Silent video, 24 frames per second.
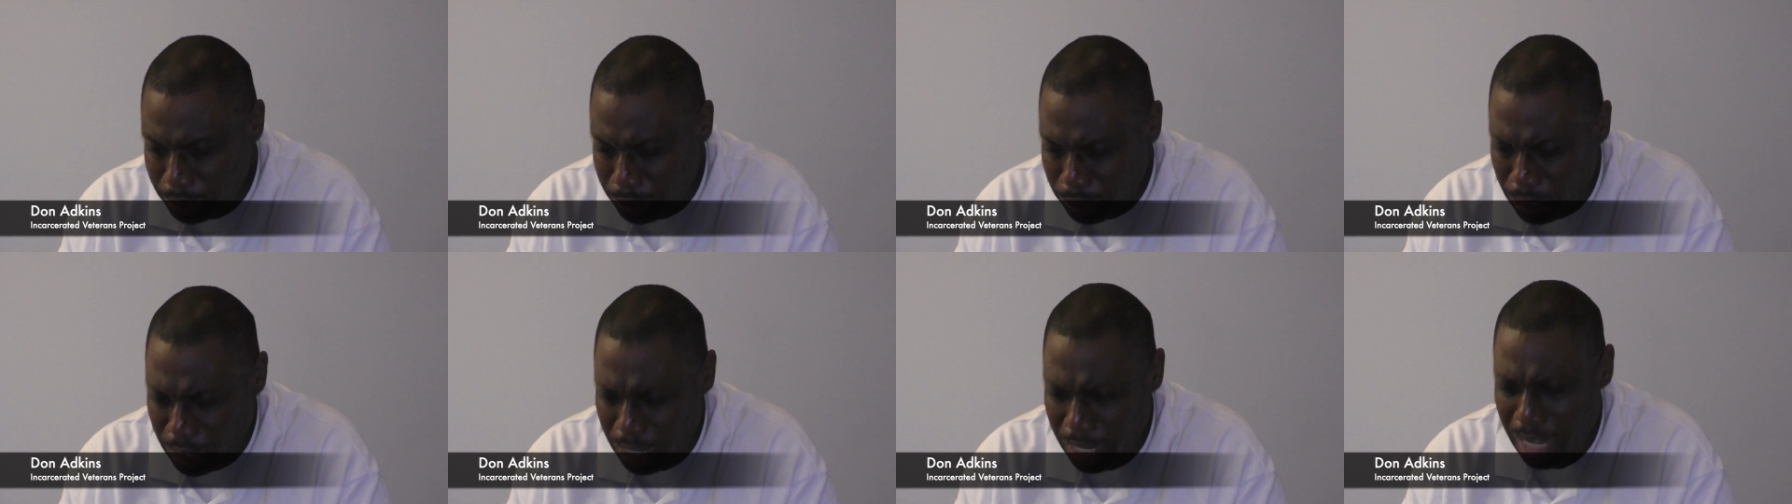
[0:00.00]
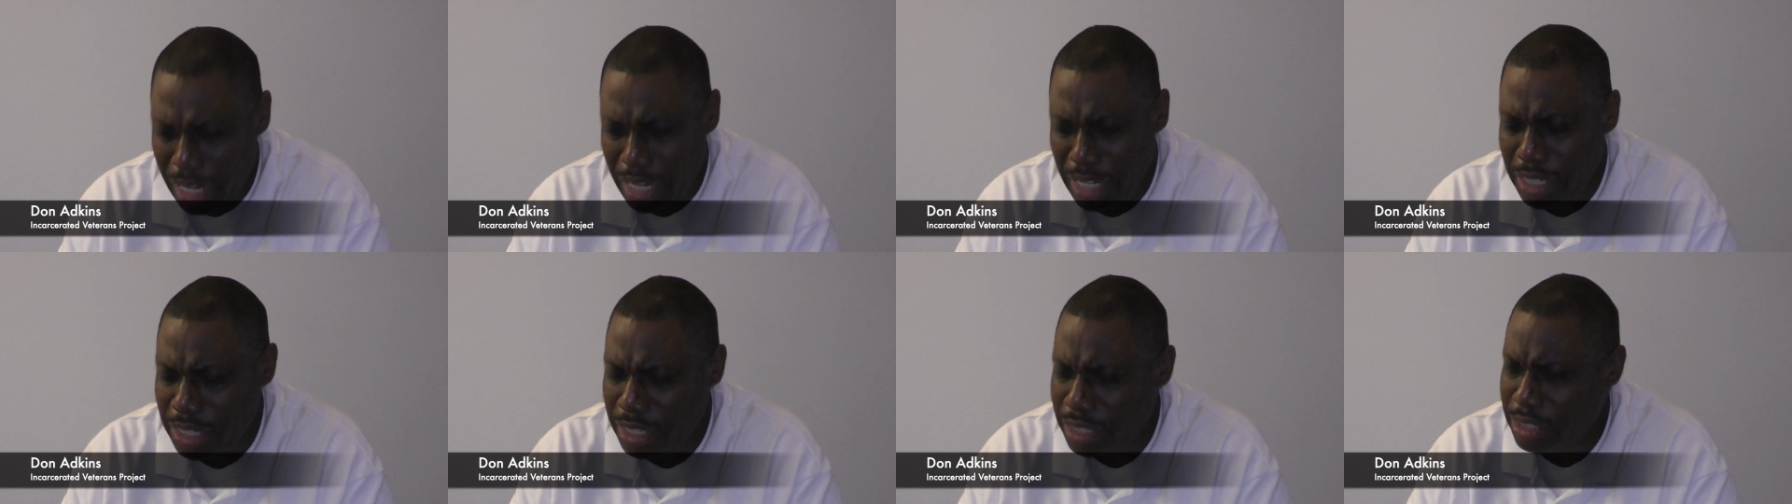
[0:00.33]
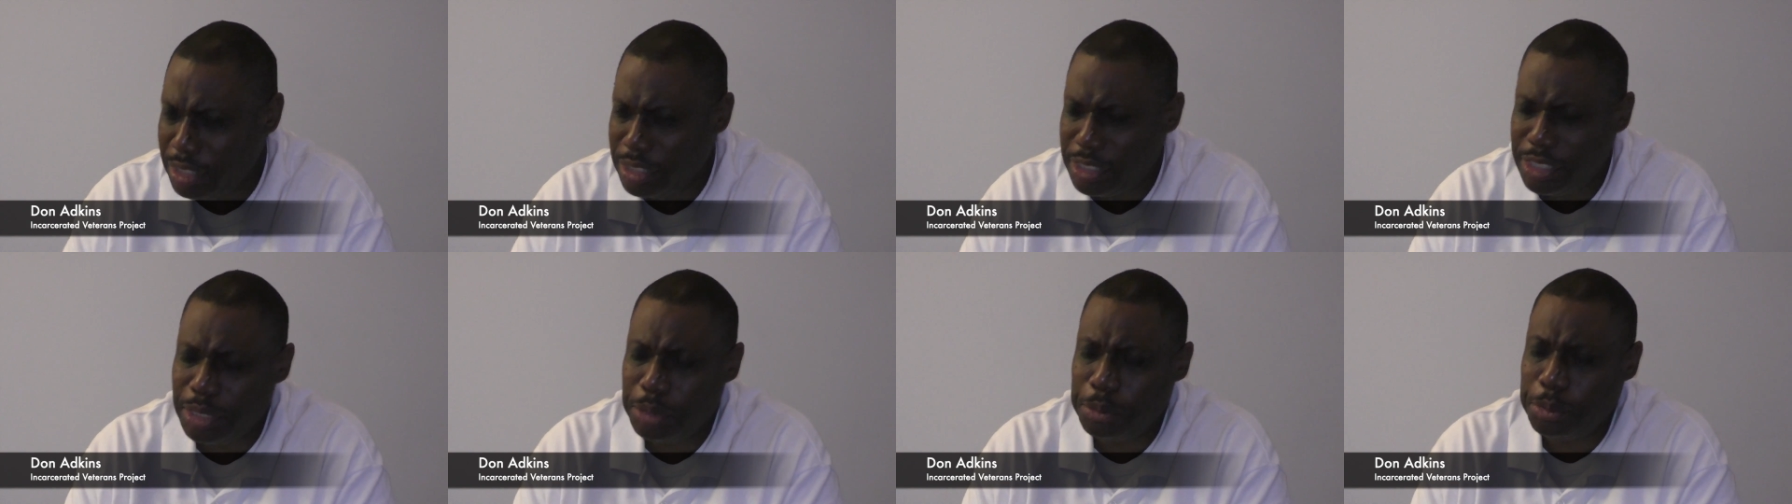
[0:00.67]
I got another
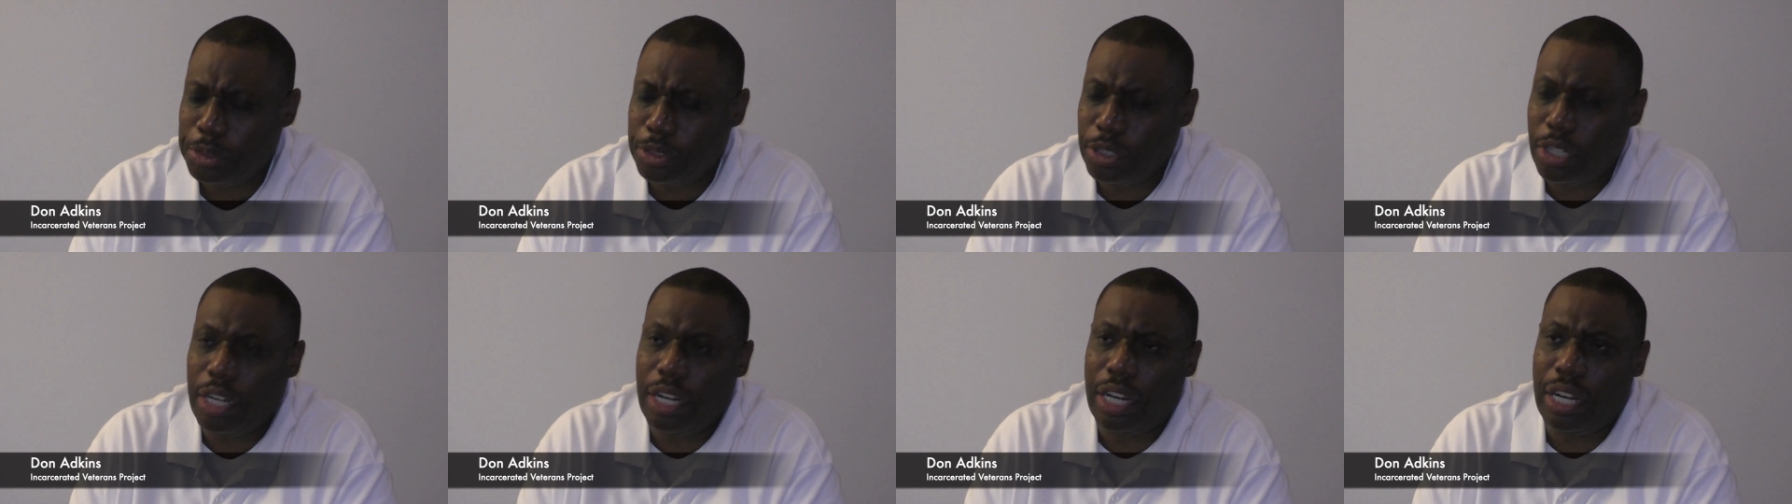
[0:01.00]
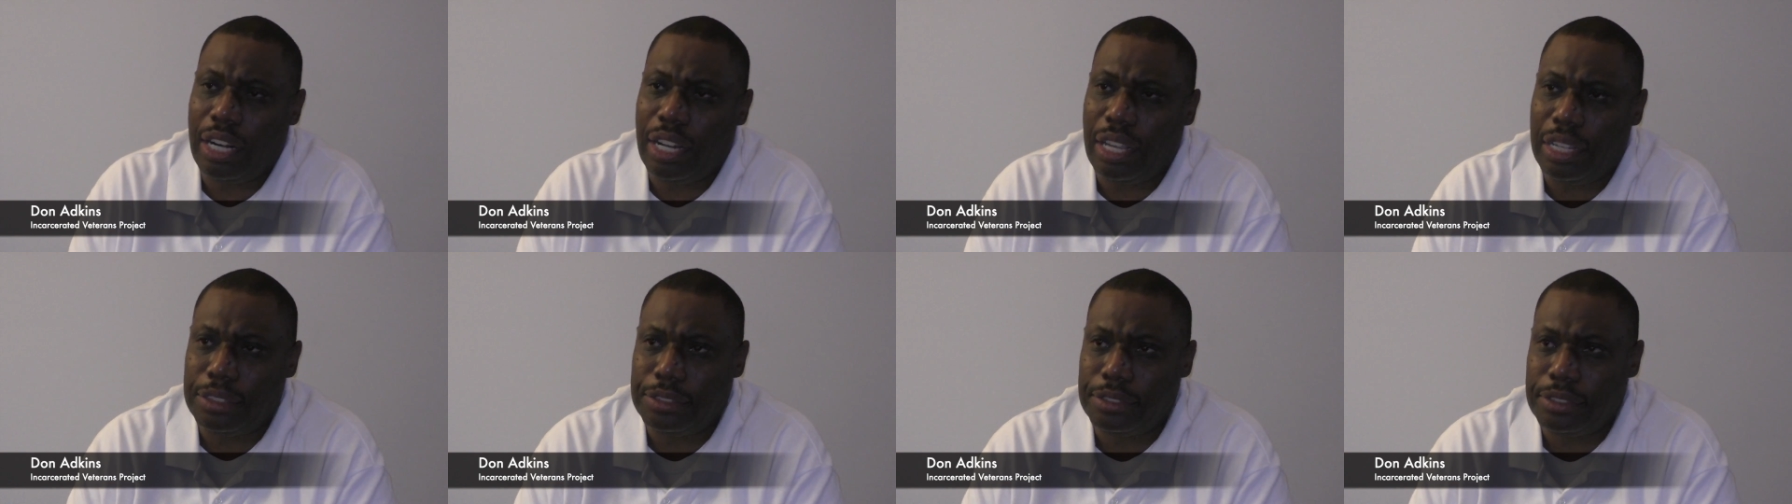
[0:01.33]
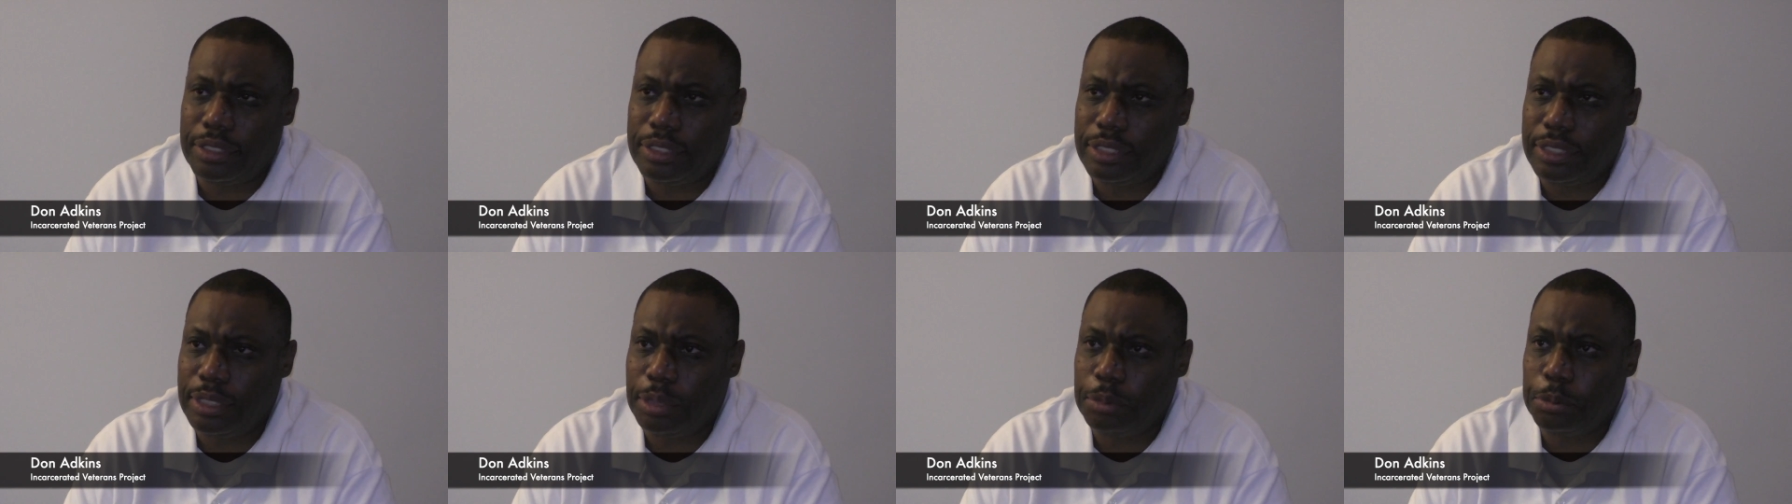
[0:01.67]
jump start at life,
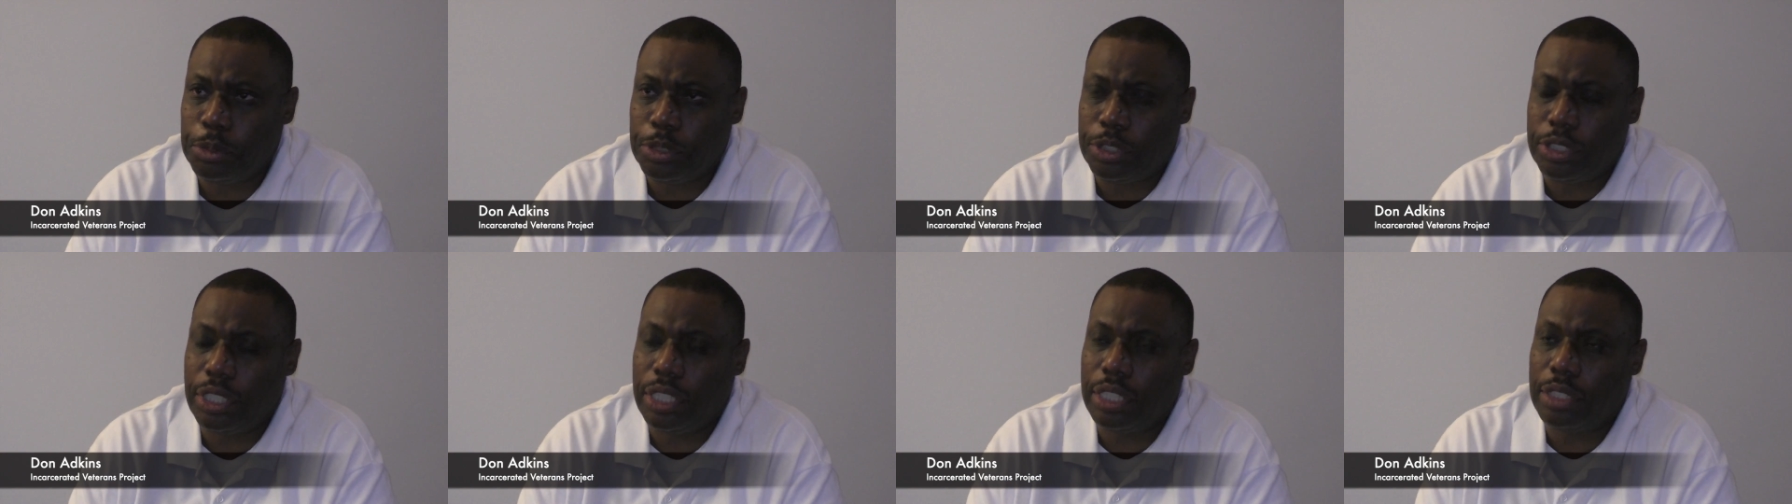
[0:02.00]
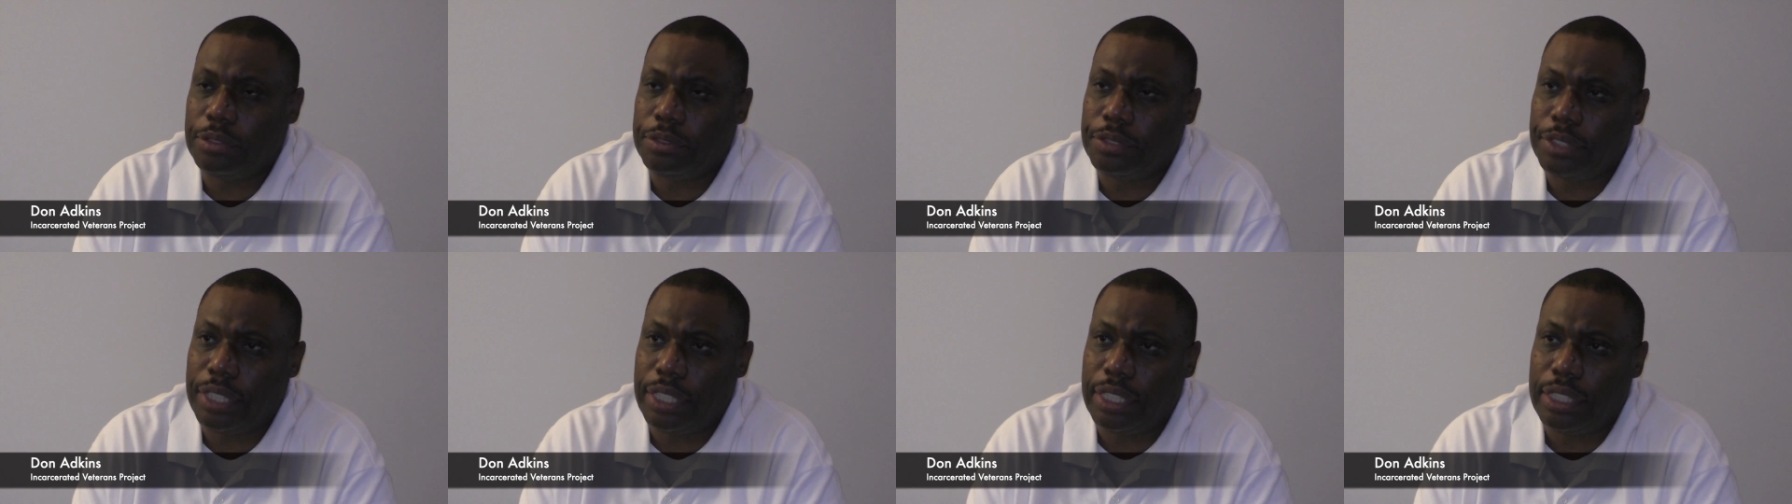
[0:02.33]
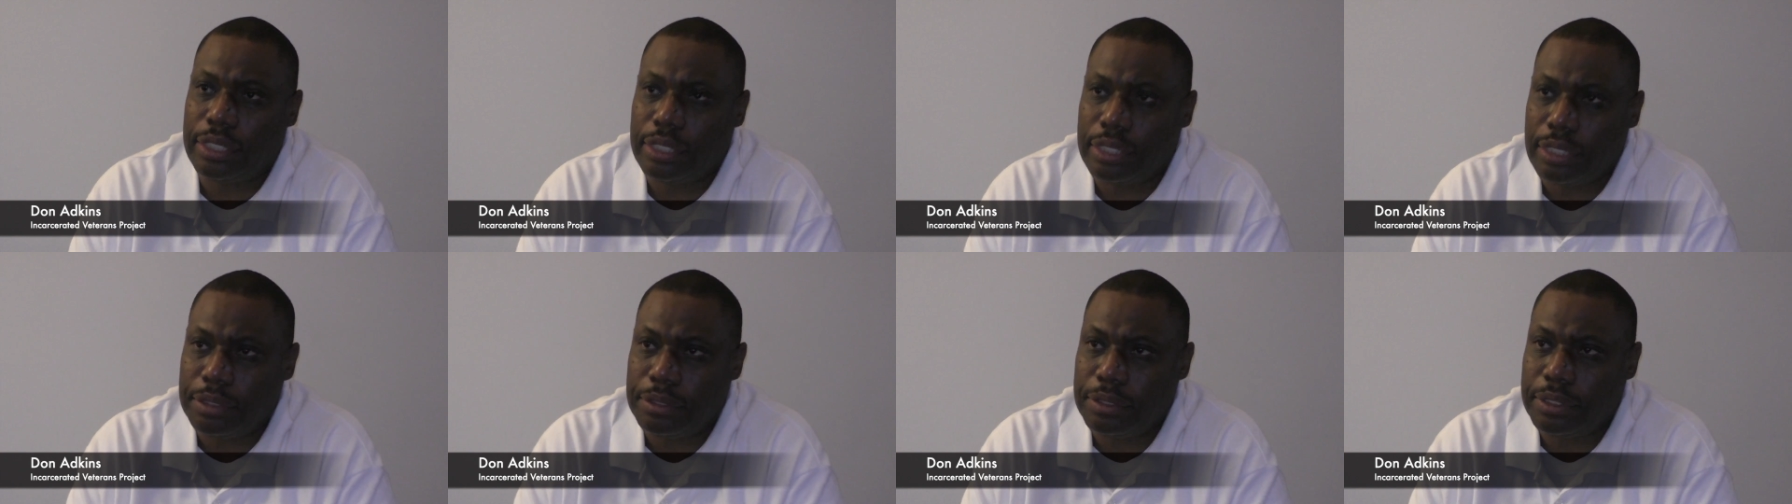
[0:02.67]
and I'm gonna take
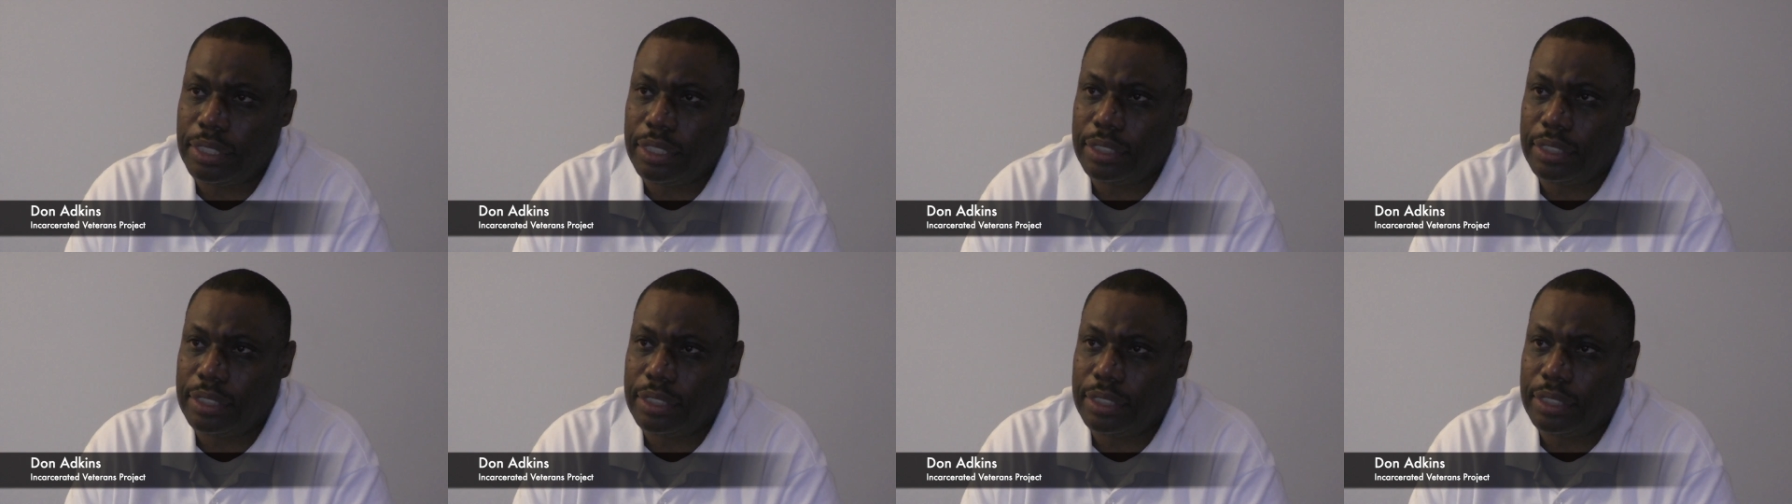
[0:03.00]
advantage of it.